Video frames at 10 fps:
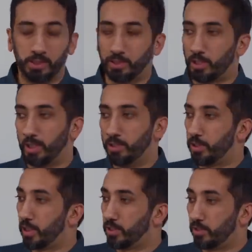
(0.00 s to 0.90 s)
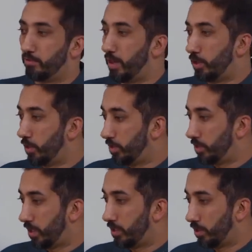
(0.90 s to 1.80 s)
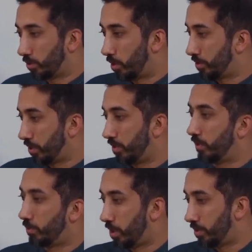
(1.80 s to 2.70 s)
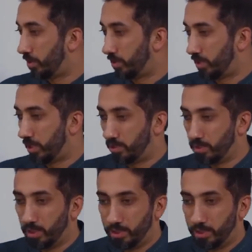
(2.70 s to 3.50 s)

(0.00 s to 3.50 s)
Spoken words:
The challenge against the Pharaoh is done, the crossing of the water is done,